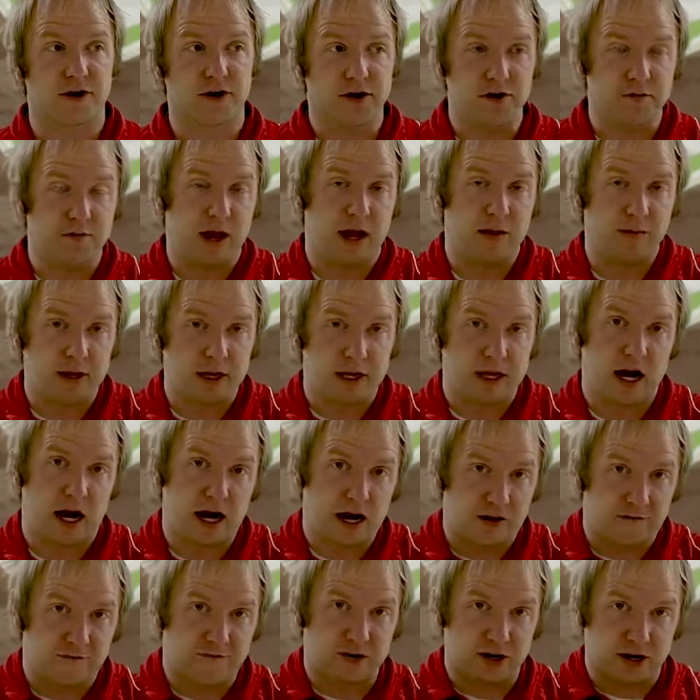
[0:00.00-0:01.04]
and you maybe
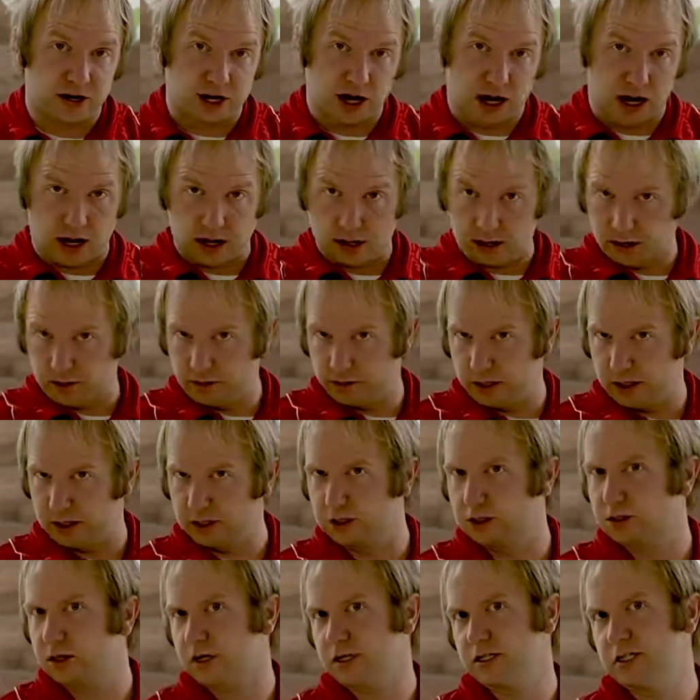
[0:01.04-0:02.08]
kind of forgot all the
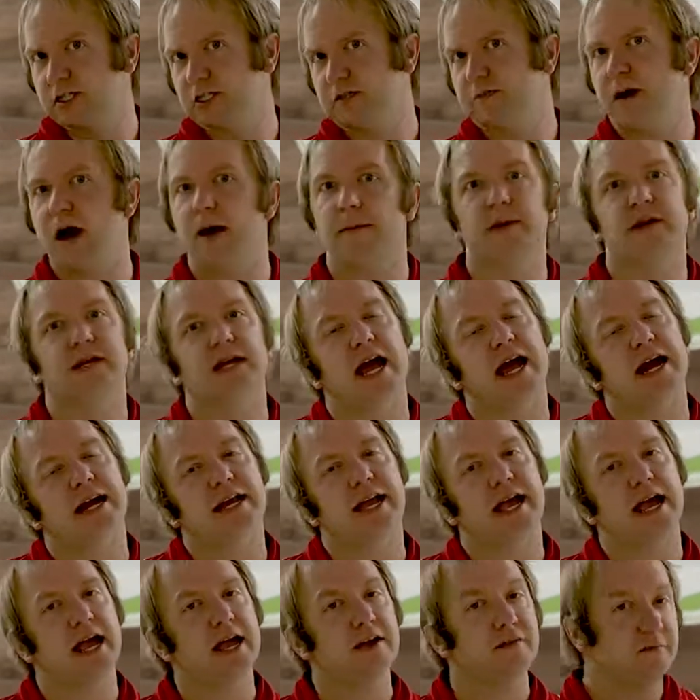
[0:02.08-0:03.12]
instructions mom and dad
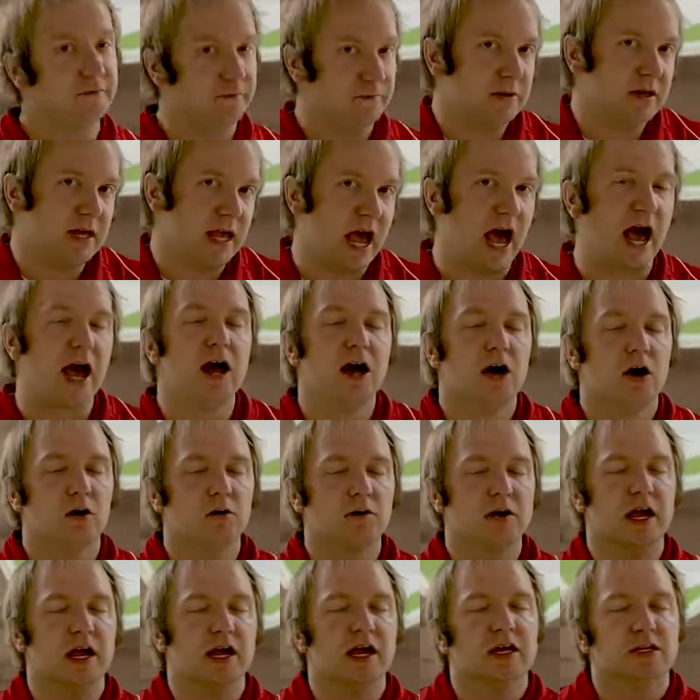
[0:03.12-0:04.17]
gave. Yeah,
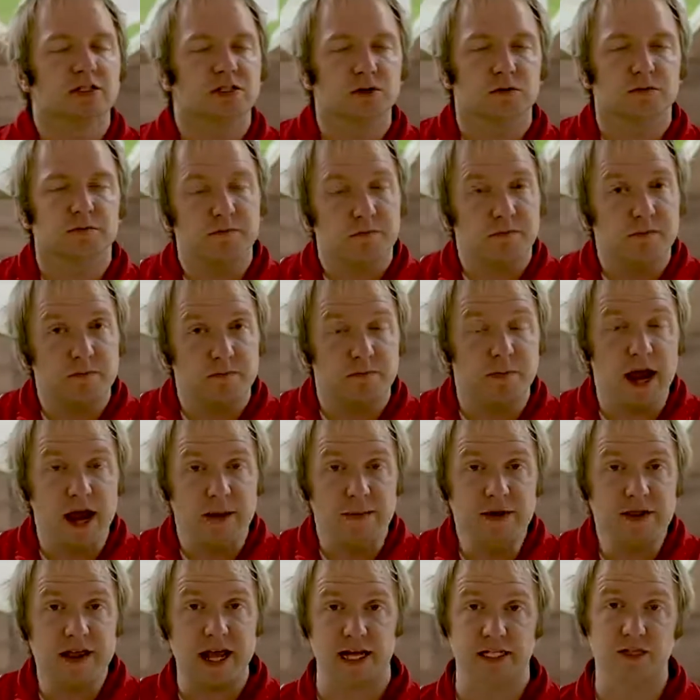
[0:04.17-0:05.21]
okay, so
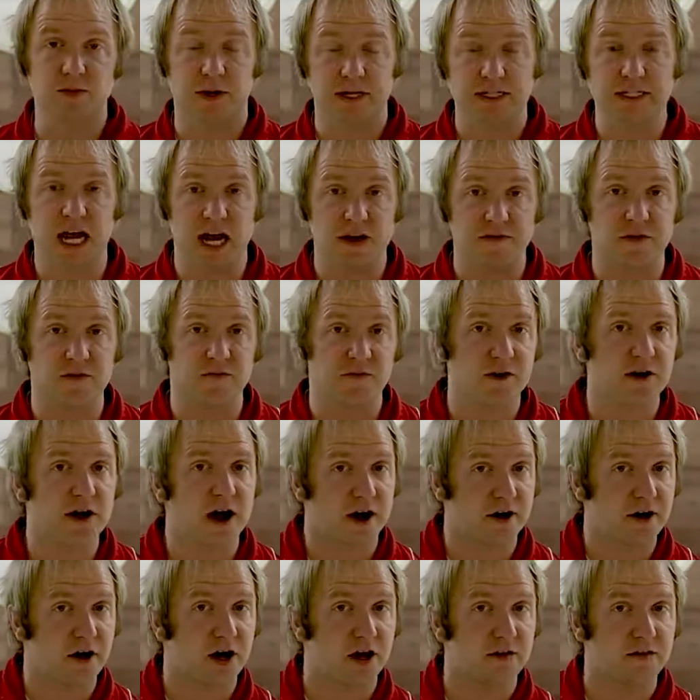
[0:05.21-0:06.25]
maybe that's why David
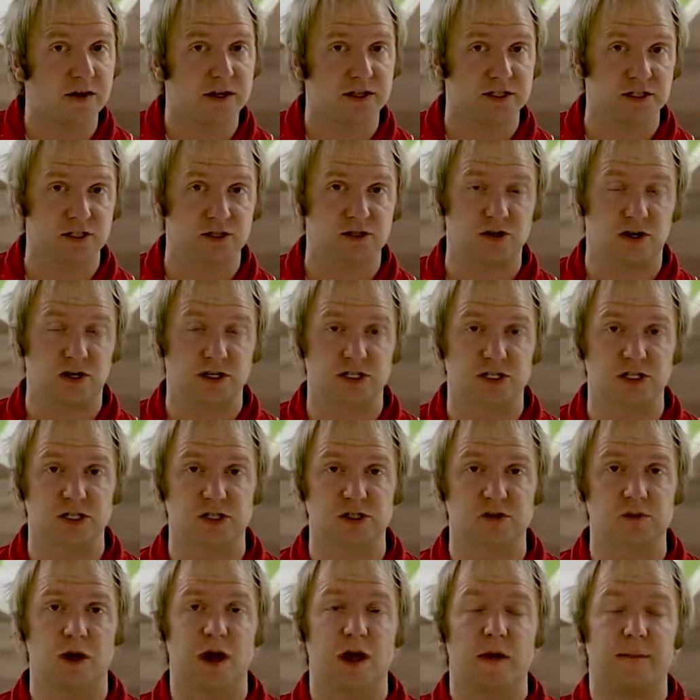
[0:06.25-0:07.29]
forgot all of his instructions
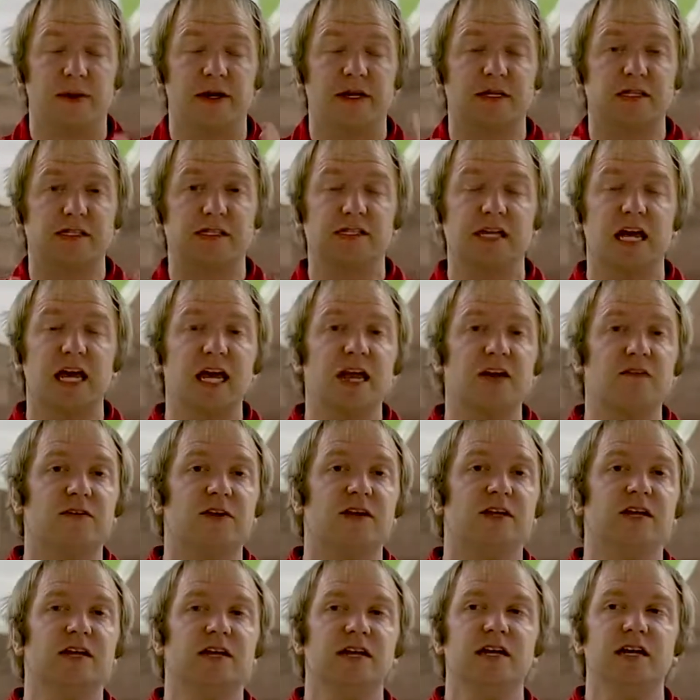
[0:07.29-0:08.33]
as well, but
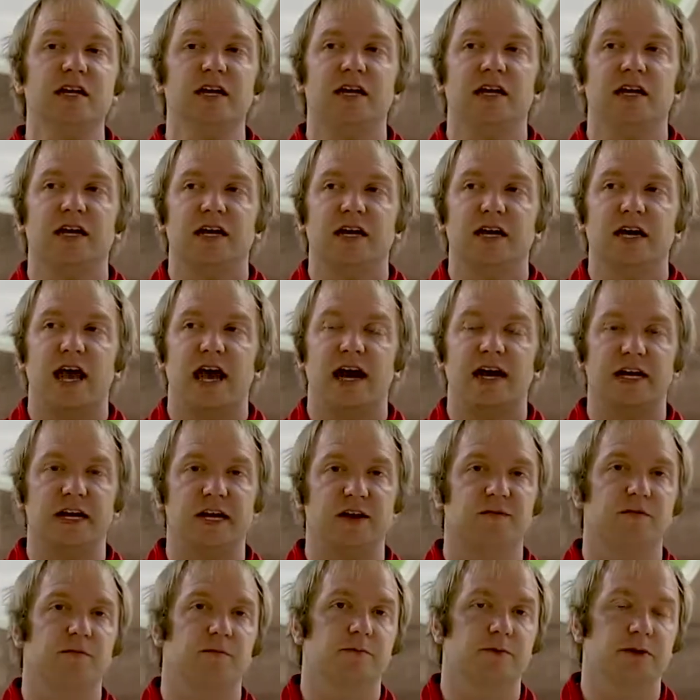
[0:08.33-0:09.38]
David had a
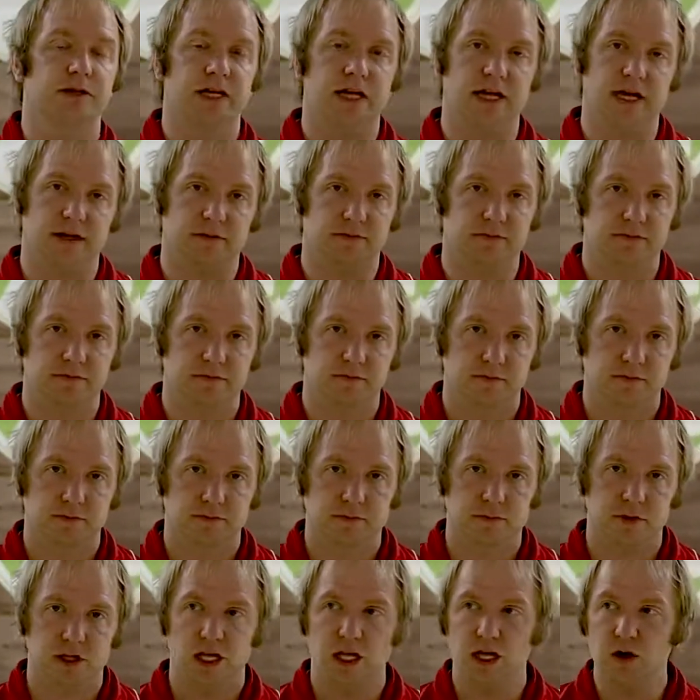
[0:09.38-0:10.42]
different plan.
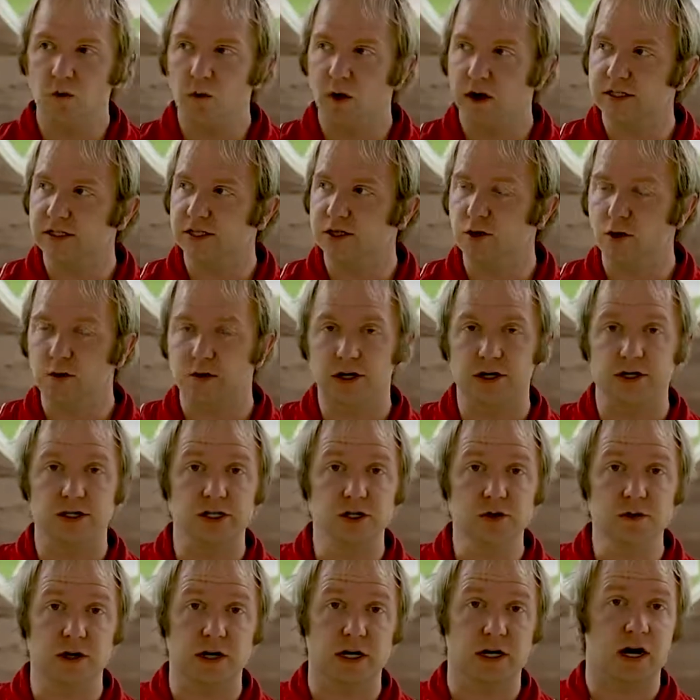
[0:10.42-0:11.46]
He wasn't going to
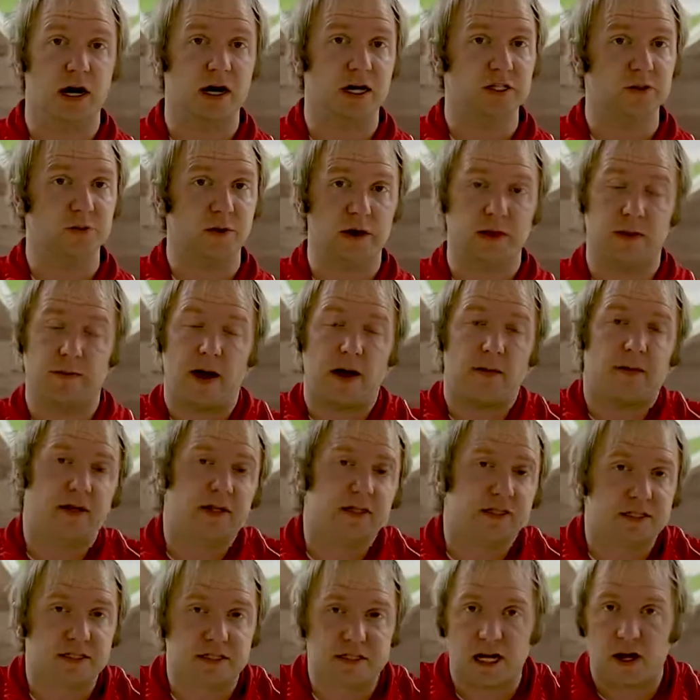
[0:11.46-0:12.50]
do it God's way. The Bible
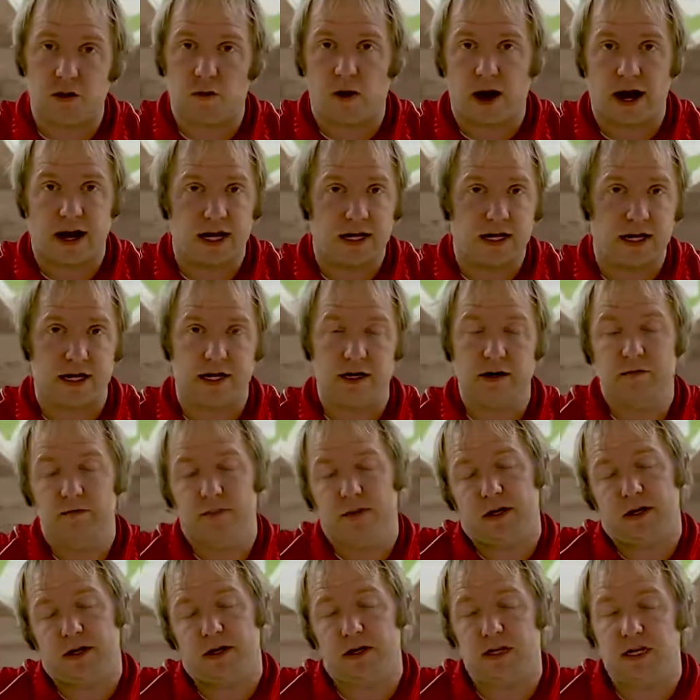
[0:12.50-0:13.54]
doesn't say why he didn't,
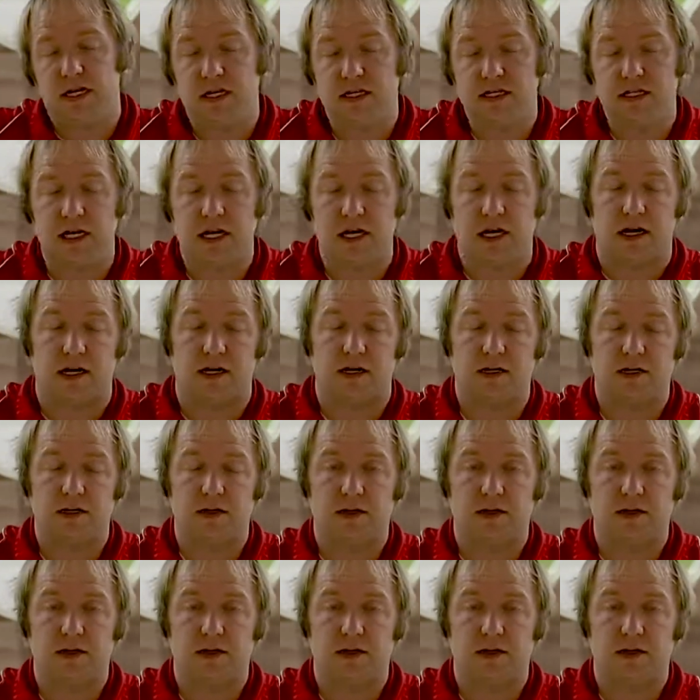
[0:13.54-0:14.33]
but he didn't.